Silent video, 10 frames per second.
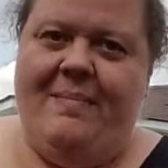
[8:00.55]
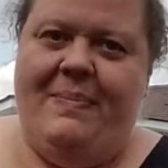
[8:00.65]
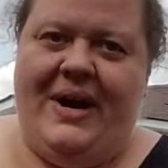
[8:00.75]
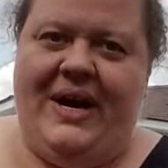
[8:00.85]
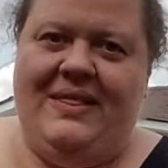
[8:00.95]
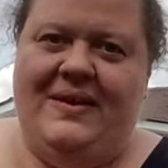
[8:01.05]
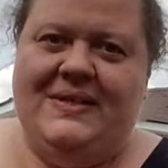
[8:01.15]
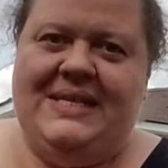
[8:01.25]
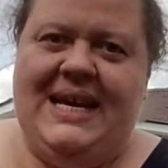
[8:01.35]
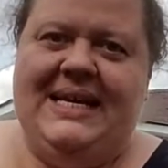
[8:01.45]
then bury
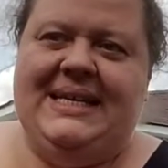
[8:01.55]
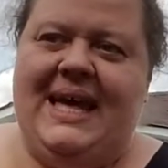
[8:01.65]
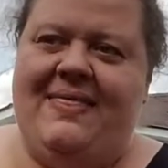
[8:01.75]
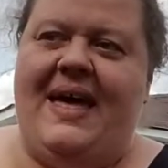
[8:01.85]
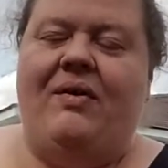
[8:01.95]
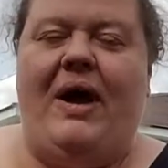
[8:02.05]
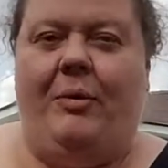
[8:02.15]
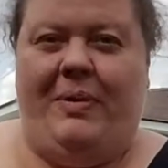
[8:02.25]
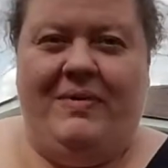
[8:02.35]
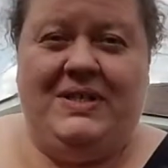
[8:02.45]
those things, and that'll
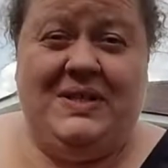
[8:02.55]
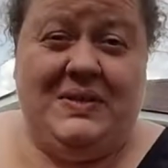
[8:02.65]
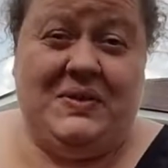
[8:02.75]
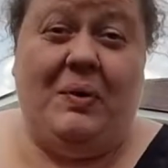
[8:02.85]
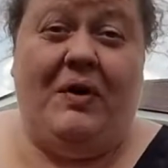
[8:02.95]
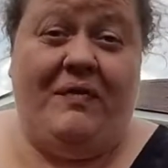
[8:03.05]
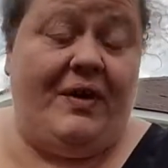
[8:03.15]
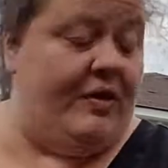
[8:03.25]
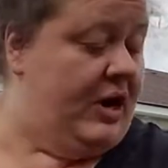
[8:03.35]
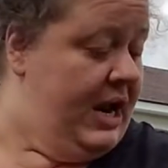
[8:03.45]
help enrich the soil
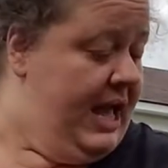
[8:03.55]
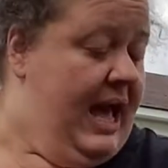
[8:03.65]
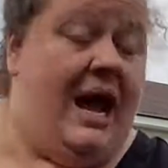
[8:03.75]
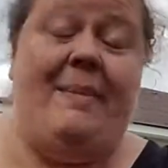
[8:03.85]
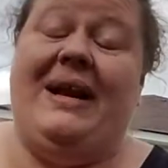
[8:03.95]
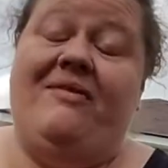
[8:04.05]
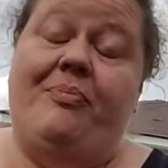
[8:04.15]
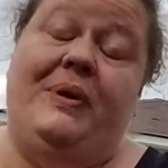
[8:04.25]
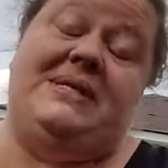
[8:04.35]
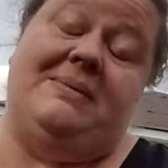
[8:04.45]
further. I might
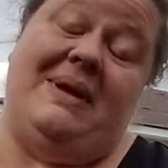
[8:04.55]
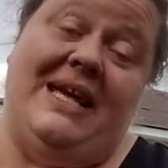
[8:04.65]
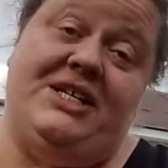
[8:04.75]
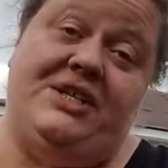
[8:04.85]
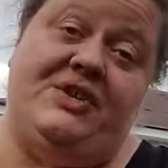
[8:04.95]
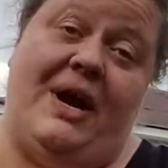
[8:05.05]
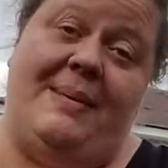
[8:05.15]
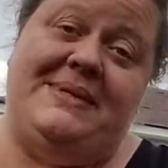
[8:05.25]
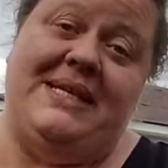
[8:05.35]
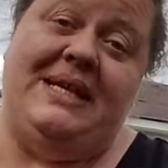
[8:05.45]
even put some kitchen
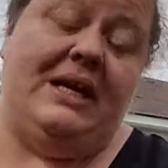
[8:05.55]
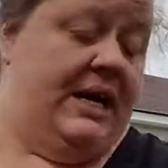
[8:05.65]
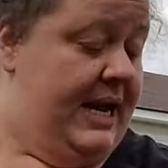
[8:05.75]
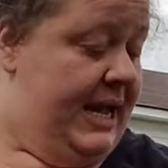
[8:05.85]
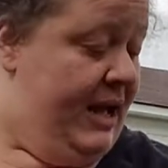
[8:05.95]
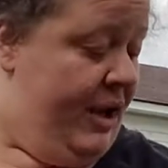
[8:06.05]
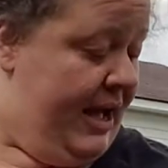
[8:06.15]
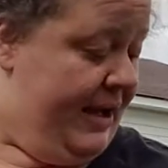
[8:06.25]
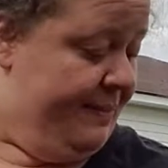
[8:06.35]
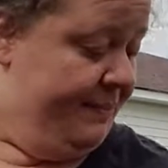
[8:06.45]
scraps in there.
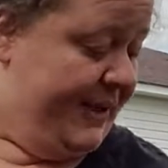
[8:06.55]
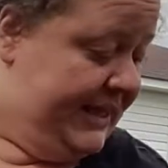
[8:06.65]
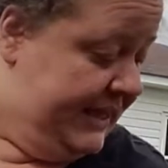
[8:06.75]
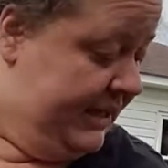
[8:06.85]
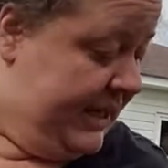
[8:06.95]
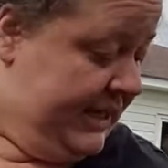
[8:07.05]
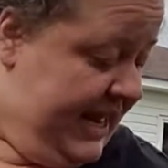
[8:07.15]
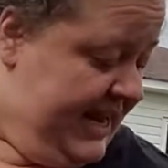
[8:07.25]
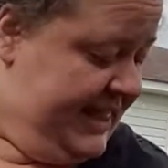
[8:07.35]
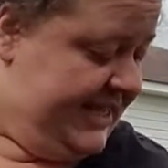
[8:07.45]
But a
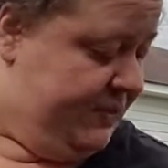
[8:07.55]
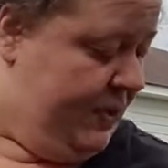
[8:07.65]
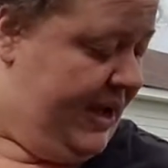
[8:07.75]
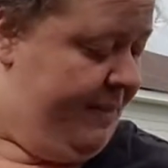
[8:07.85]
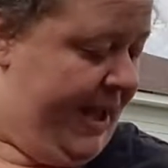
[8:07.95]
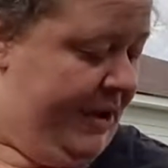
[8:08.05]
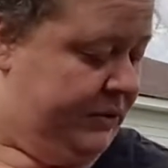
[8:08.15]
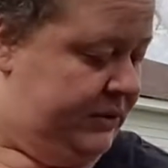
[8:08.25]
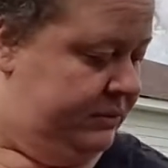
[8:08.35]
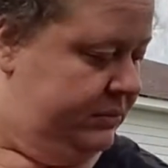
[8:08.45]
lot of this will come
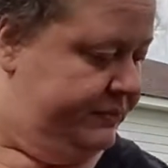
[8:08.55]
out,